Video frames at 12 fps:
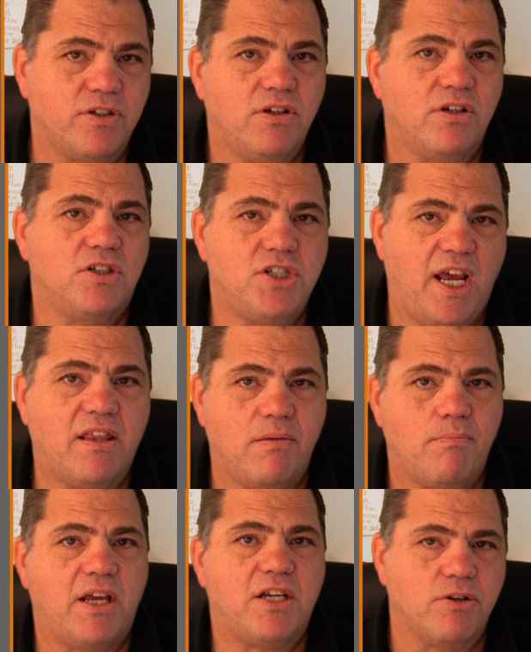You can check them,
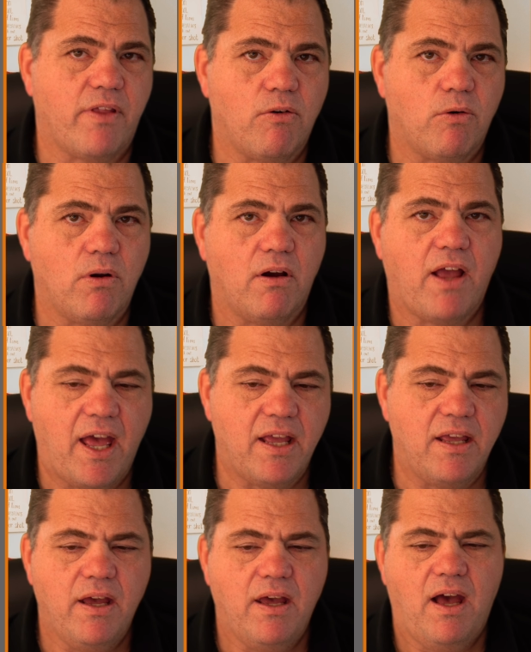make sure they're all okay
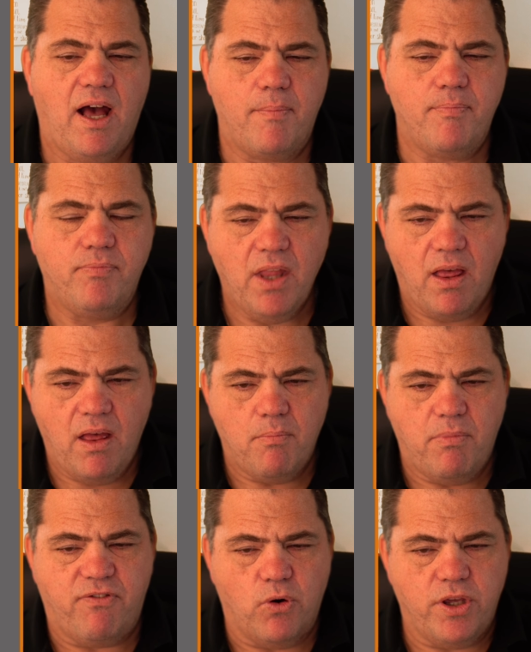
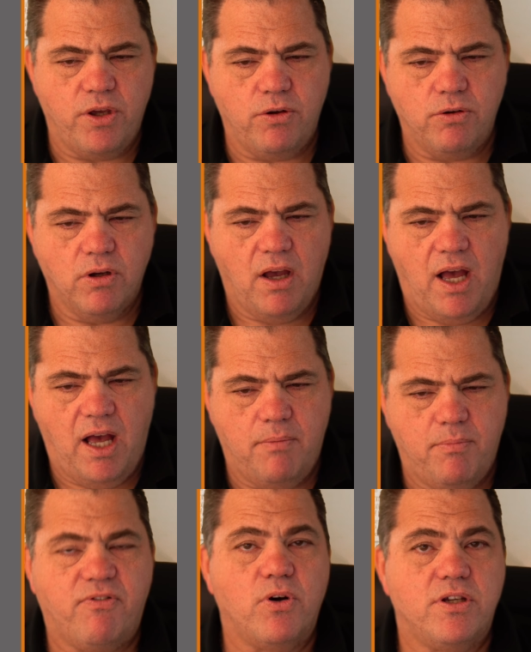before you
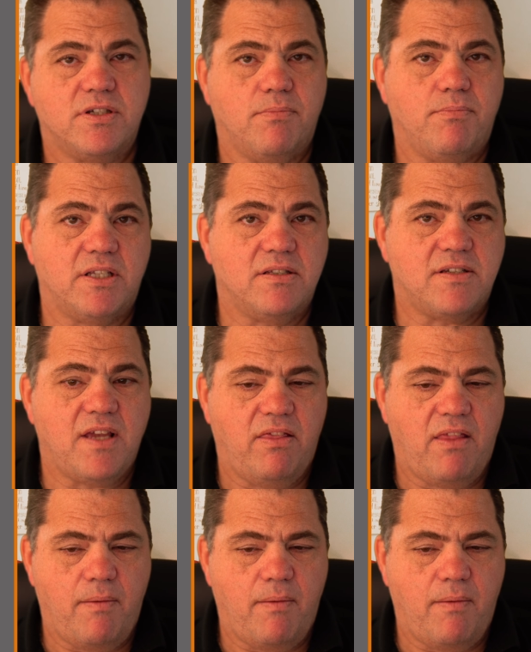submit and send them.